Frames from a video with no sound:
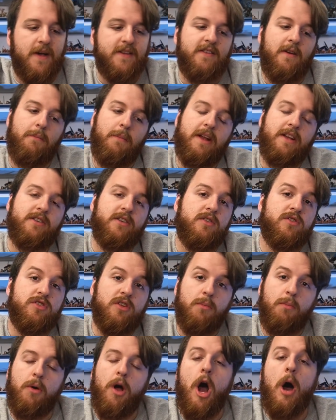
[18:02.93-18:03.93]
As I mentioned,
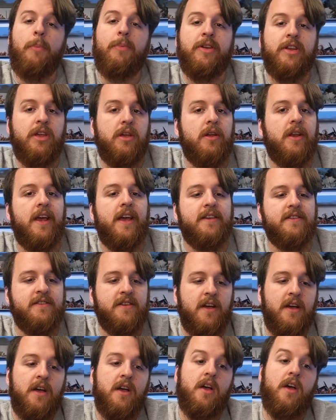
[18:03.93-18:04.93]
some common units
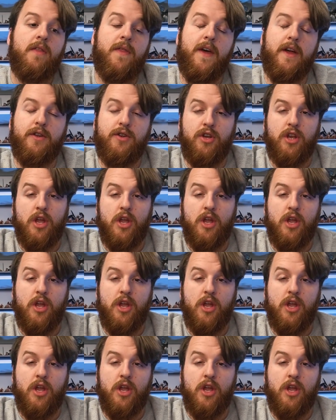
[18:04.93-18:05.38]
that